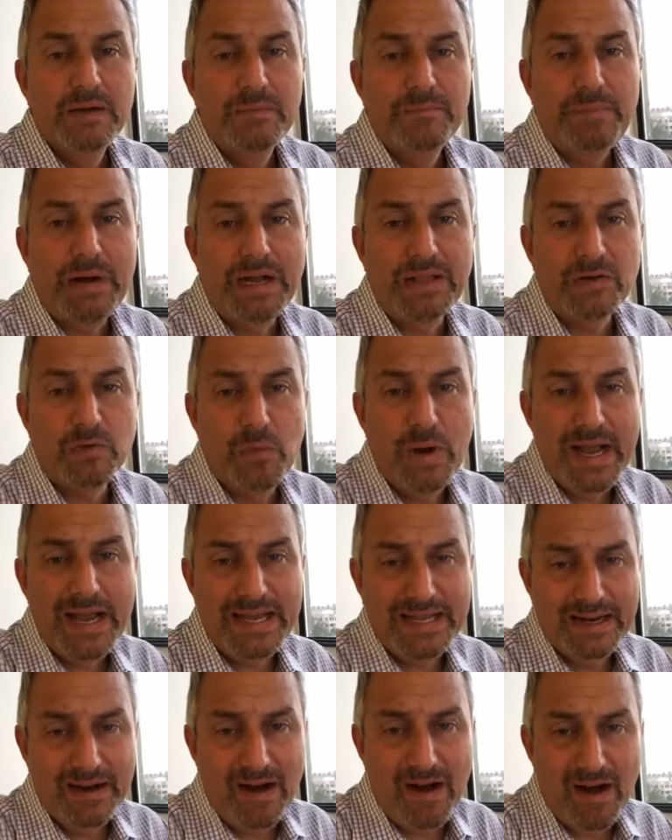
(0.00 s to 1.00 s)
By the
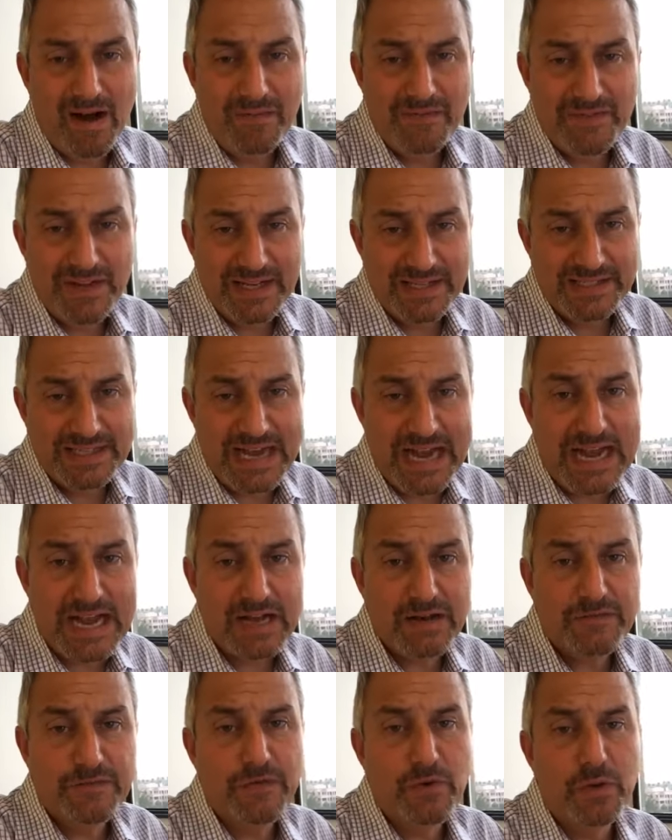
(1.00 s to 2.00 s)
way, an obvious
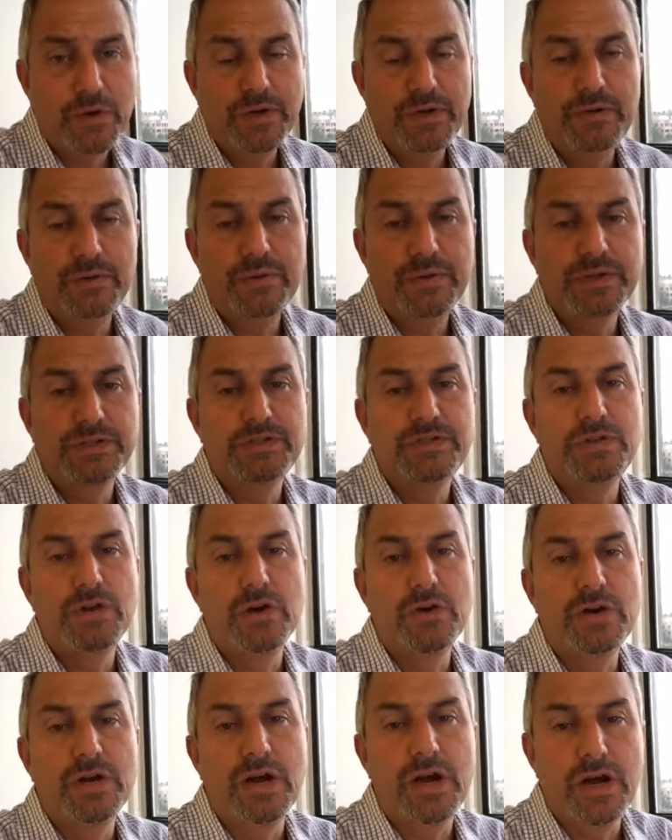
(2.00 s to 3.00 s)
hack for you is
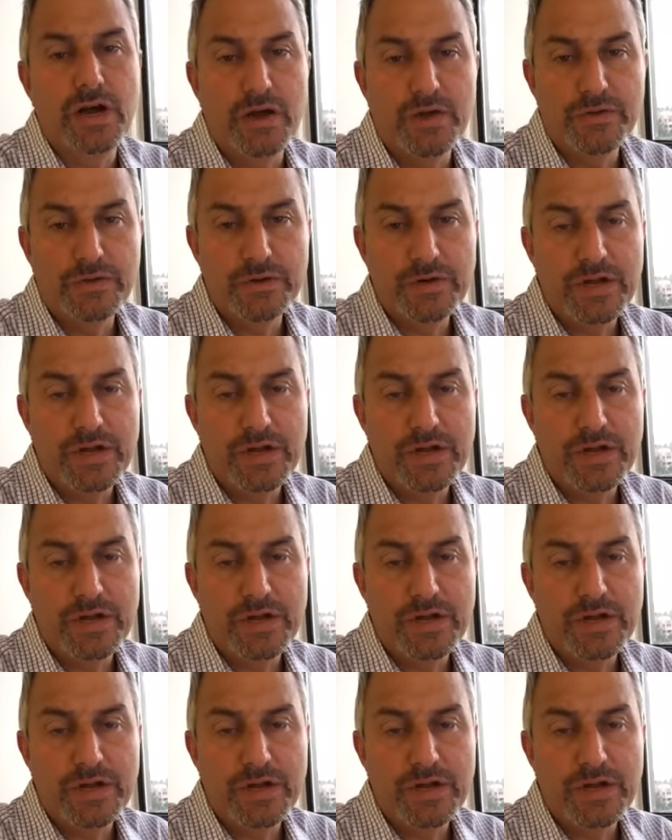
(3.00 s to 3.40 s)
go to other